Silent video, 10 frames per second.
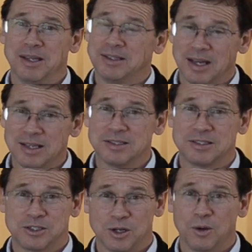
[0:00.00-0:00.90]
it
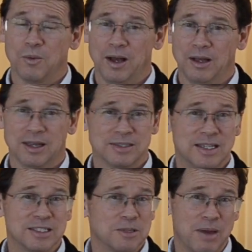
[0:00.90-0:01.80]
does show well,
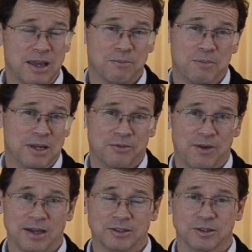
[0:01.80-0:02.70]
because it is a big
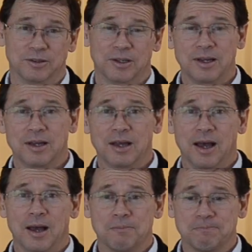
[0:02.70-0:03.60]
factor.
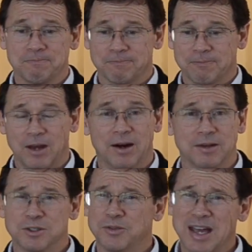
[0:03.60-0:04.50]
All
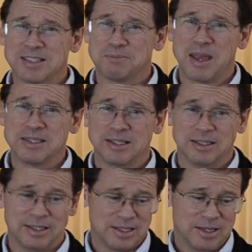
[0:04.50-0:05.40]
right, so that's
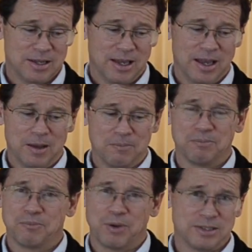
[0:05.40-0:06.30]
basically
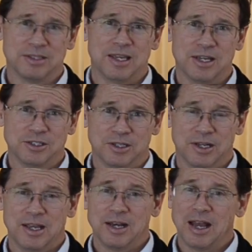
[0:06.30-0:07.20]

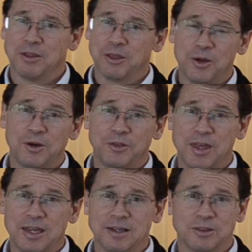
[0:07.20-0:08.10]
presentation. Now, the third
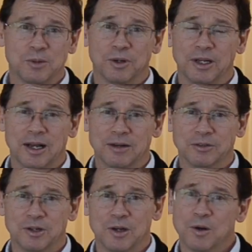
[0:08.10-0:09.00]
thing that we're going to
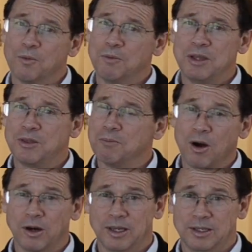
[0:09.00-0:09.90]
cover would be the
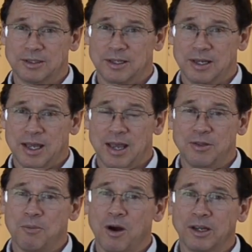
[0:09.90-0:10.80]
market.
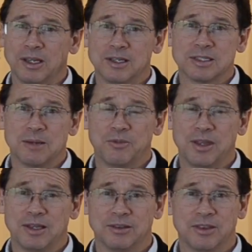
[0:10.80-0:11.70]
And the market is
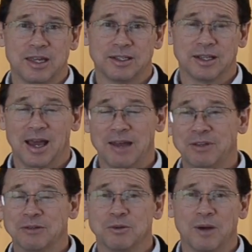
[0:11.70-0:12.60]
something that I
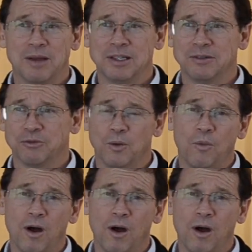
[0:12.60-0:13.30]
didn't